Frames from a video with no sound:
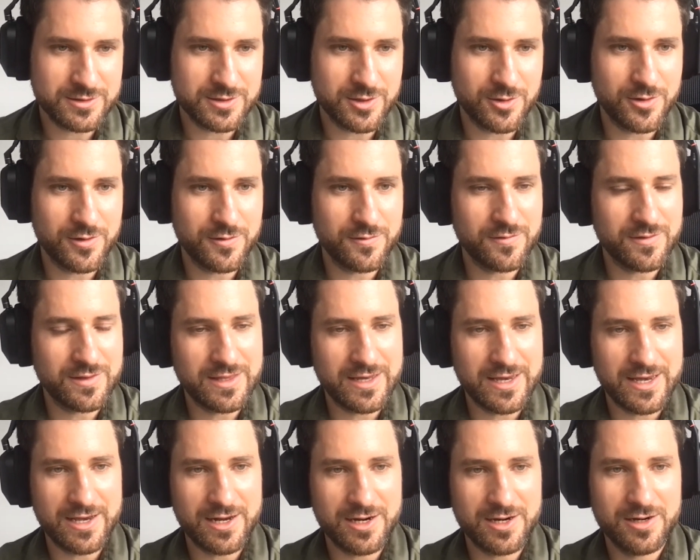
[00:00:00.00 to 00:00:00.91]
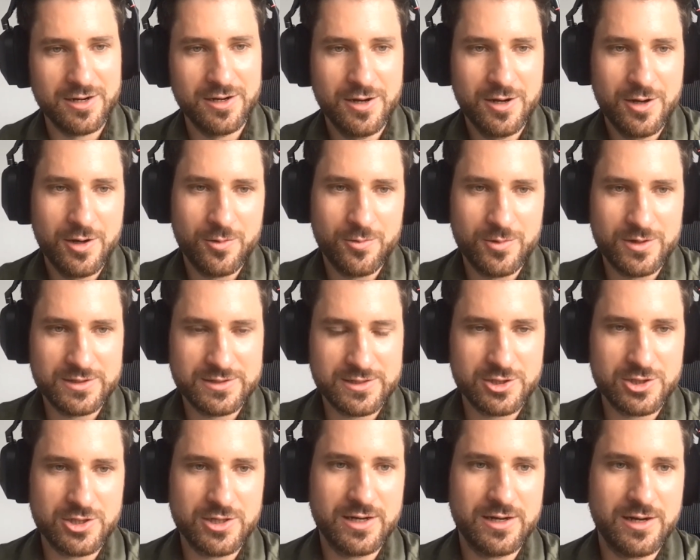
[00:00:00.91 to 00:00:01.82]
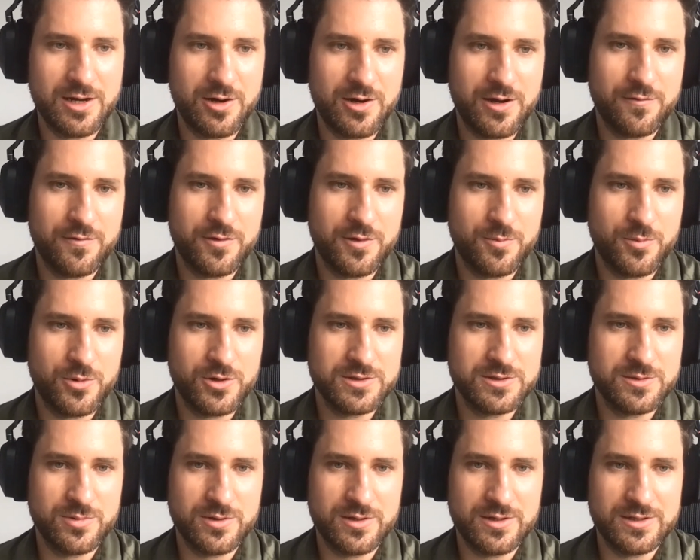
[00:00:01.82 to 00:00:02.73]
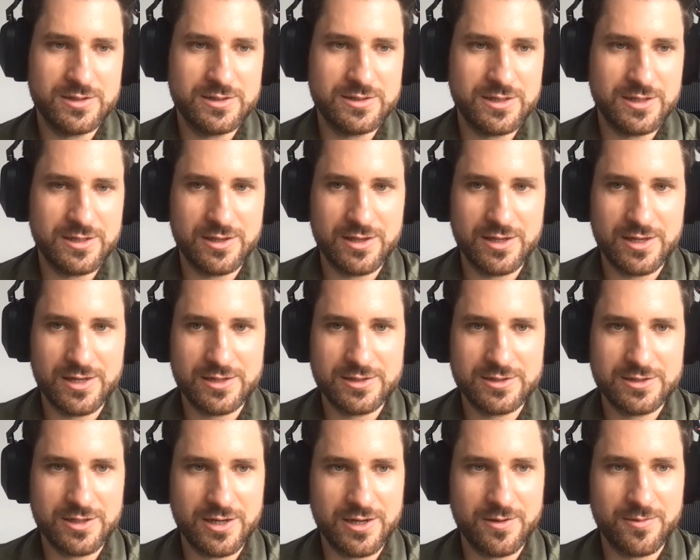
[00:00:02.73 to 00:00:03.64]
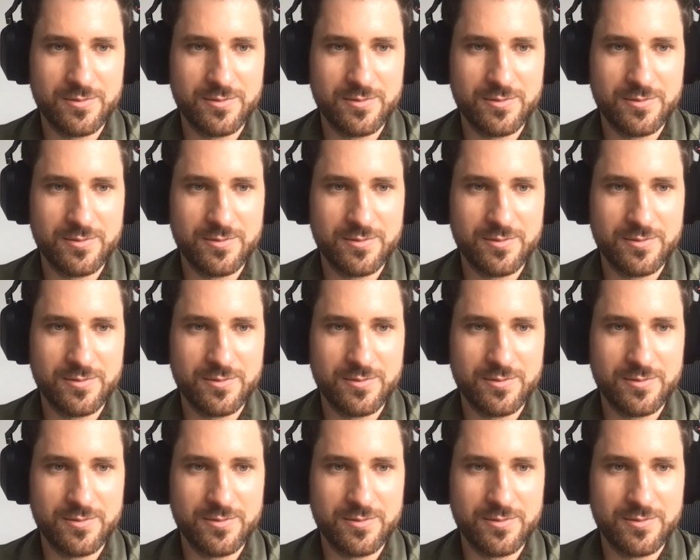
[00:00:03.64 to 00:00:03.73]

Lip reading: So even there, we essentially now have the possibility that